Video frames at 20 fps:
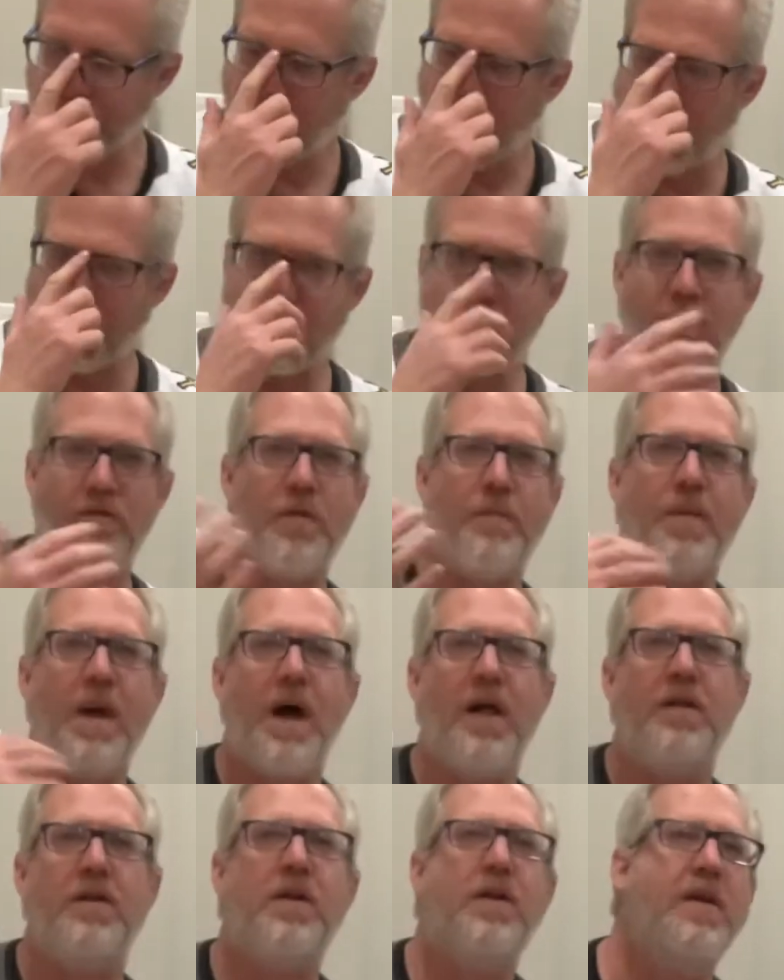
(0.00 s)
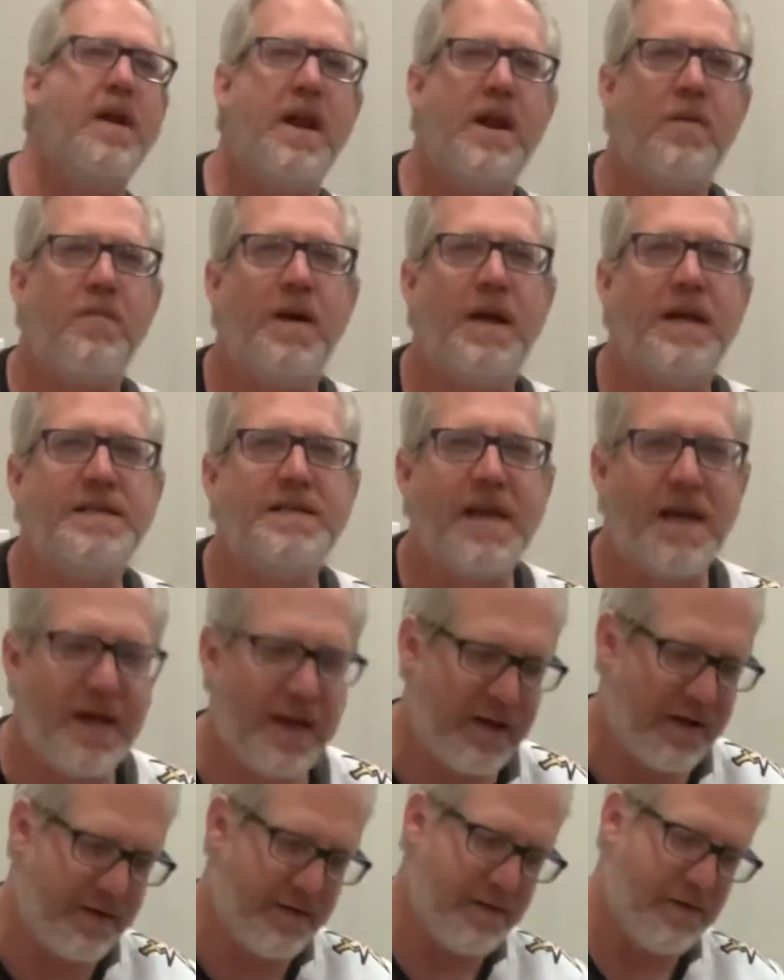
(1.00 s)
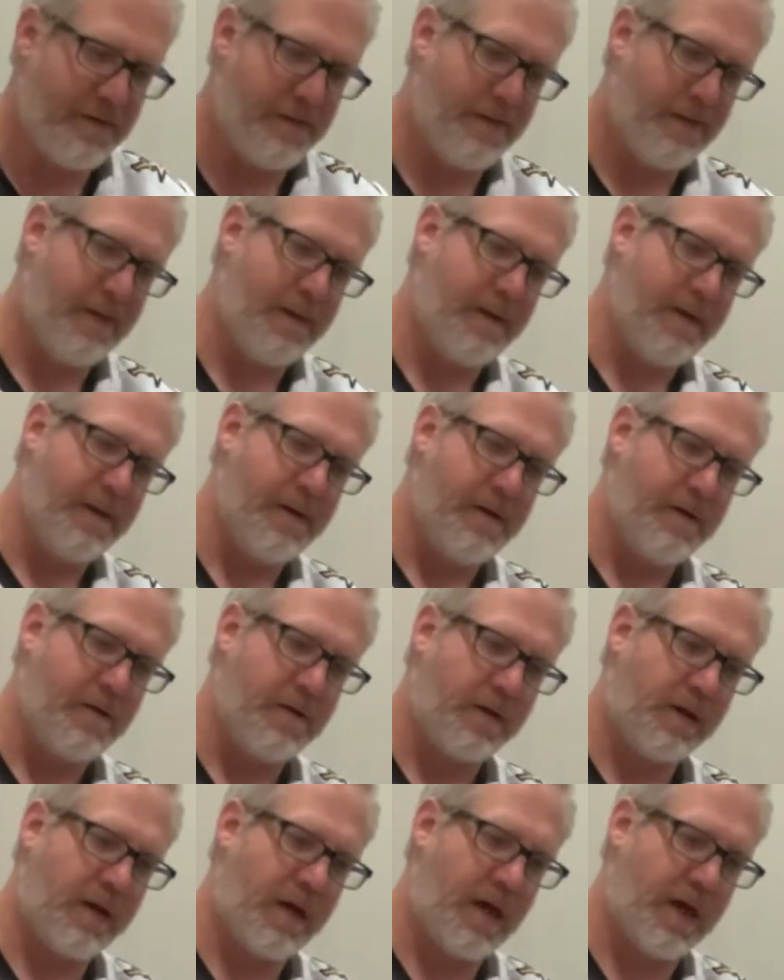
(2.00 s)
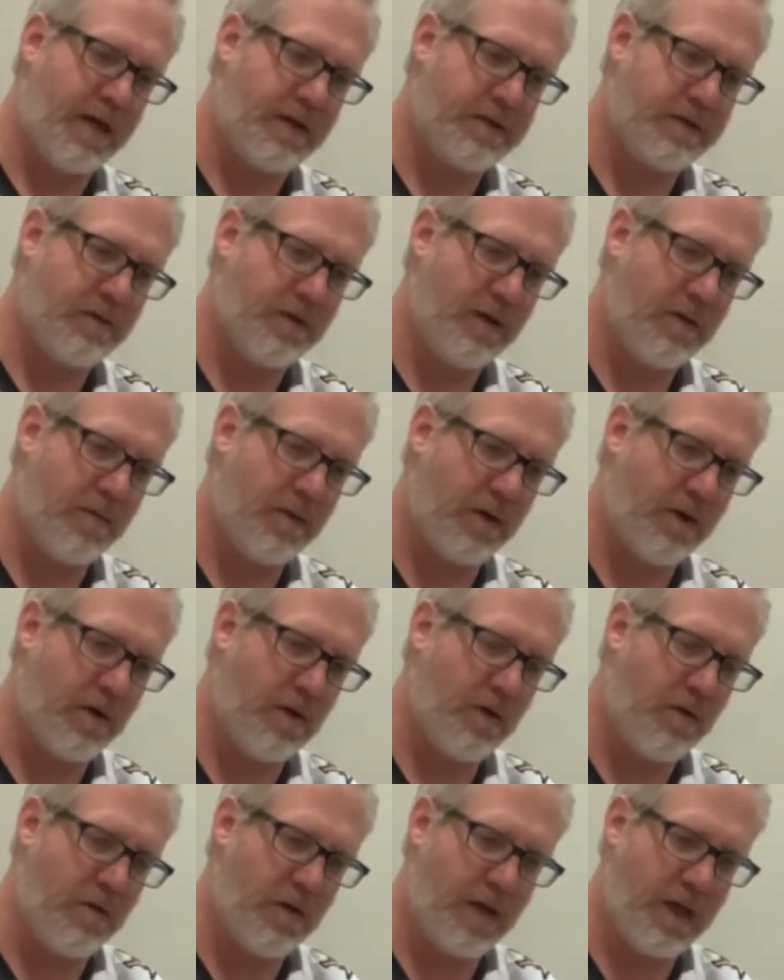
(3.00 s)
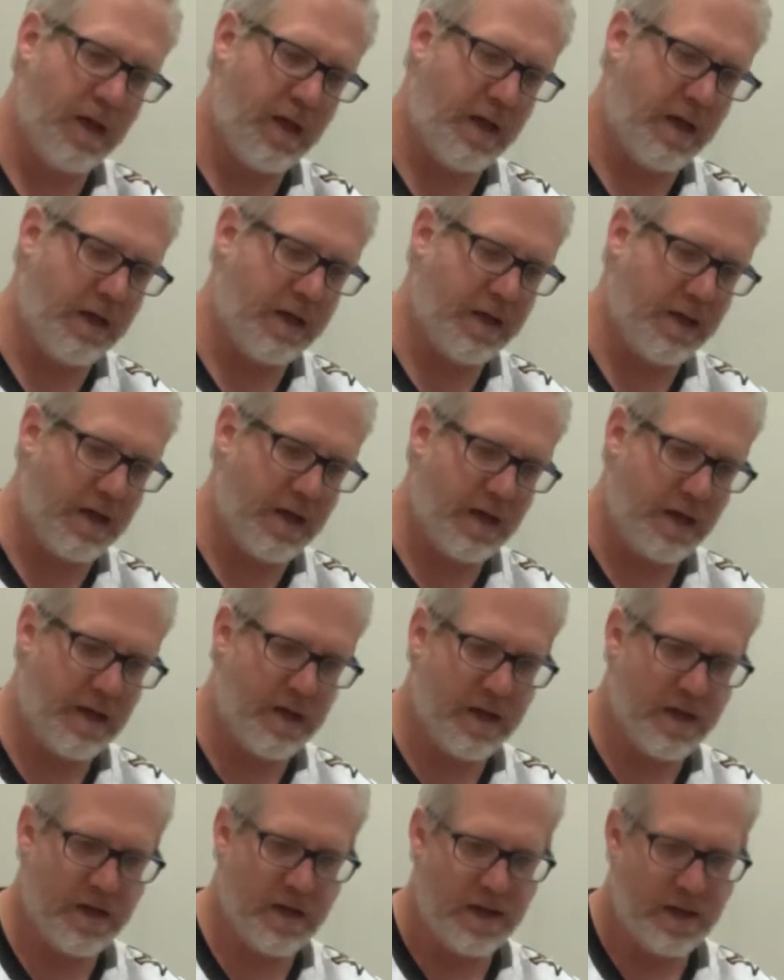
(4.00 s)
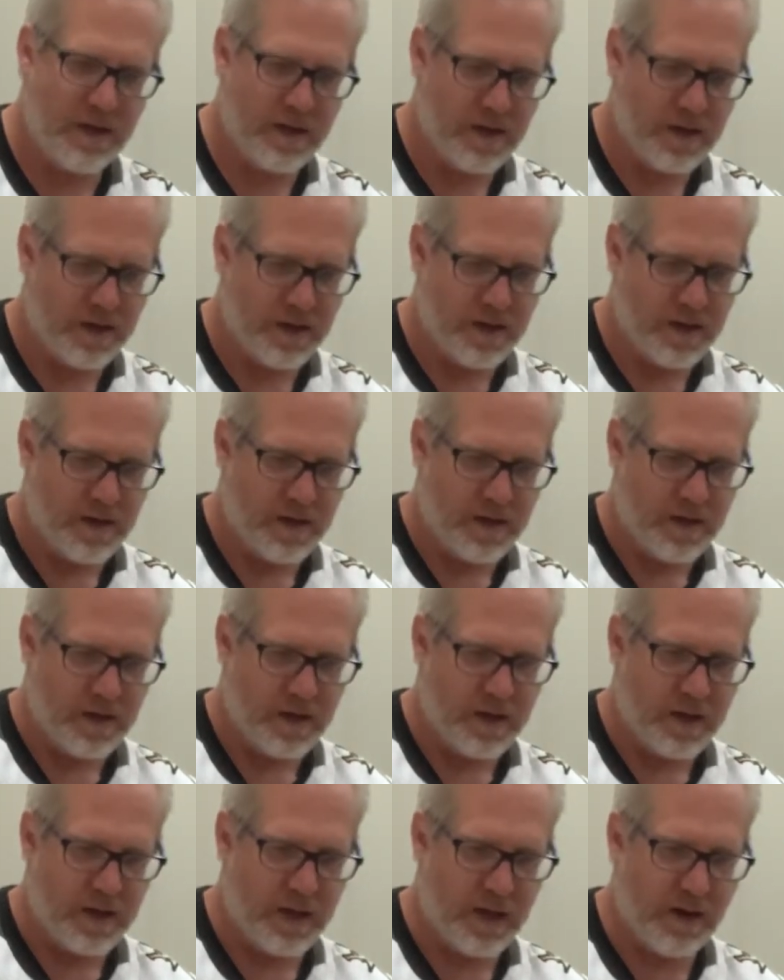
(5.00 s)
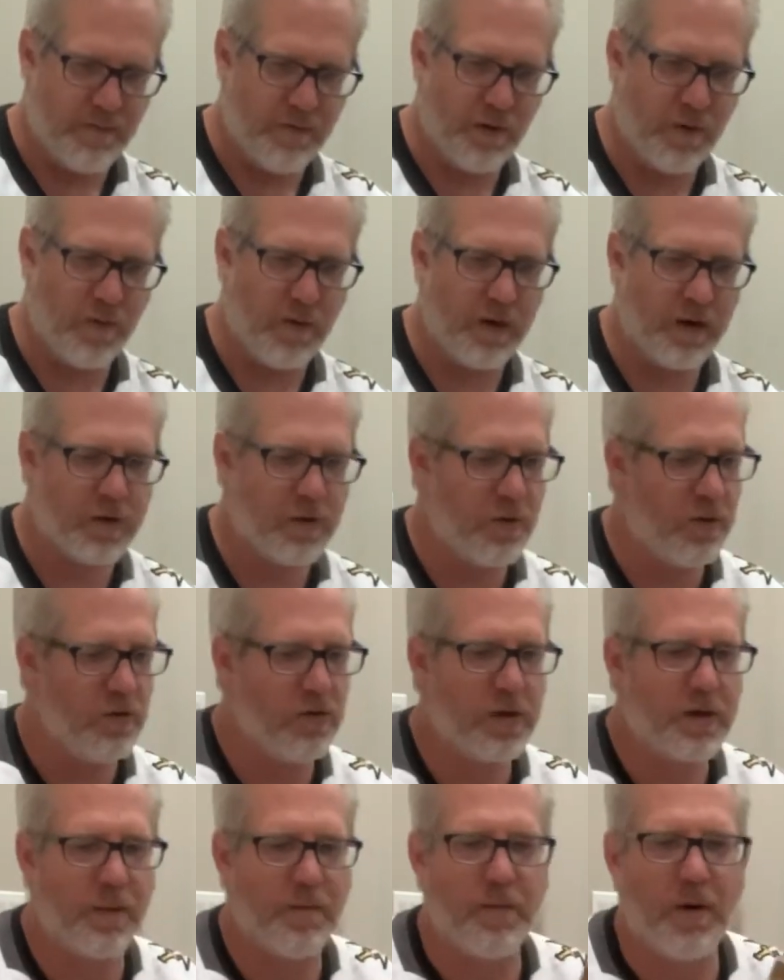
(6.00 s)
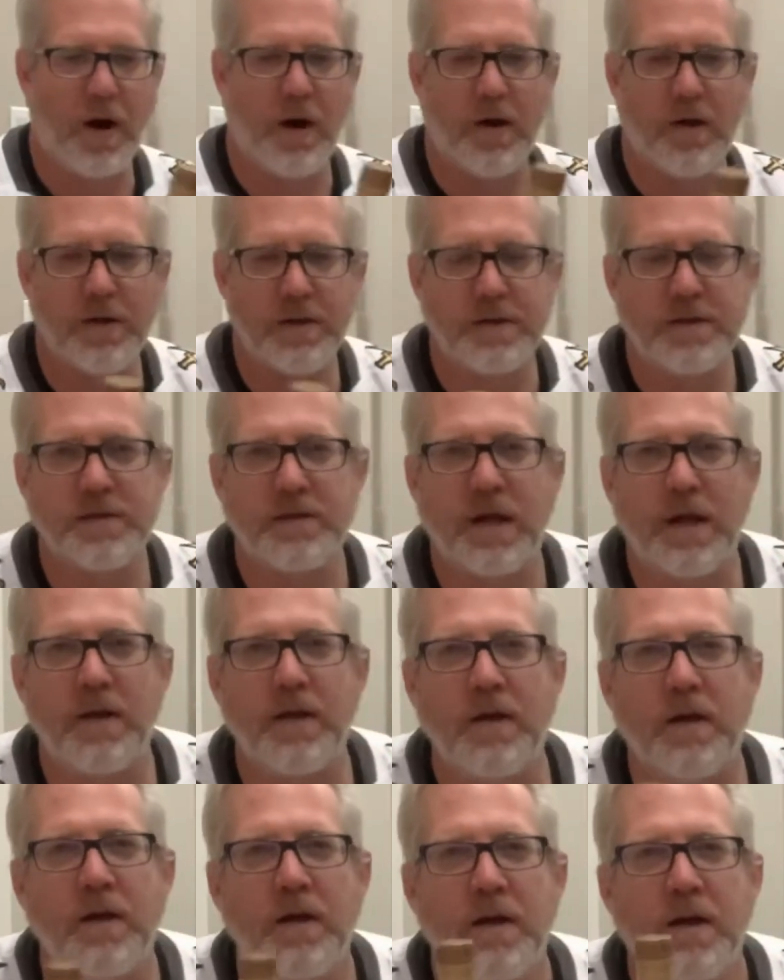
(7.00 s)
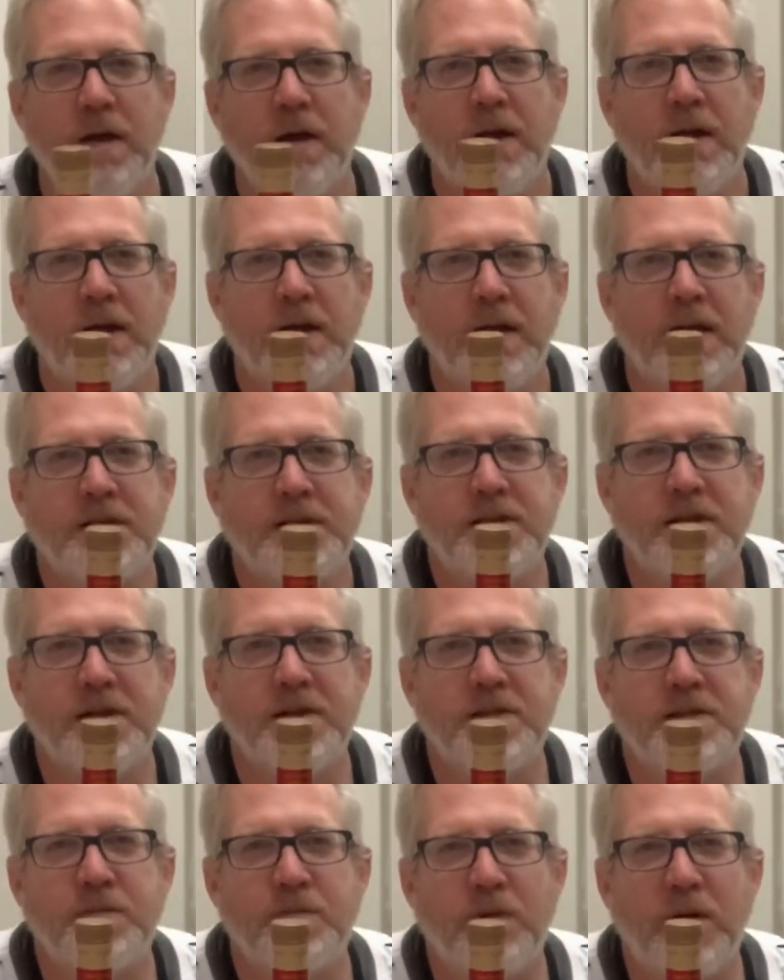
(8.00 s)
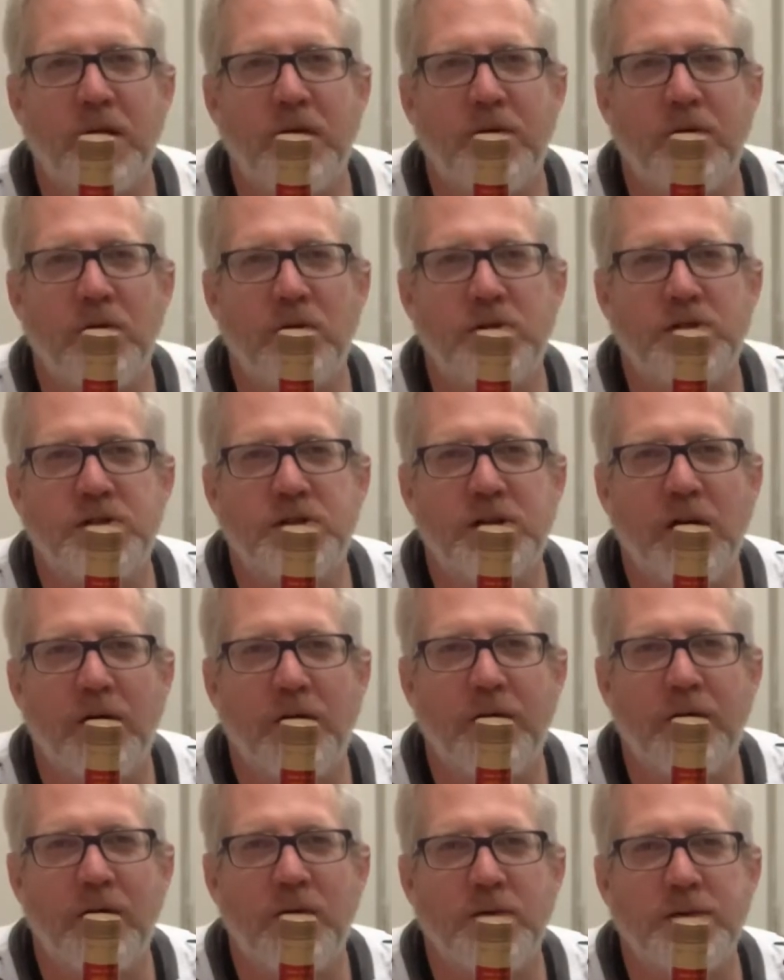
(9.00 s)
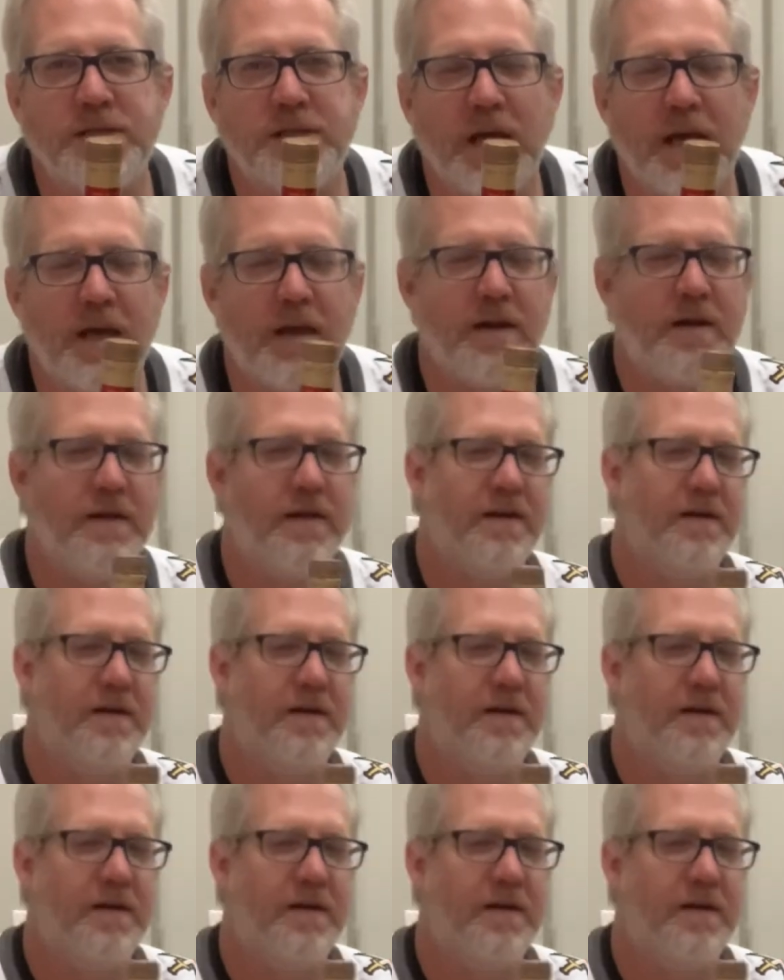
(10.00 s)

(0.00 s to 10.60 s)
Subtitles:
Clear the palate out anyways, hey? Okay, so here we go. And yeah, boy, what a cool looking bottle. This is kind of nice thing to display on the old shelf, I would say.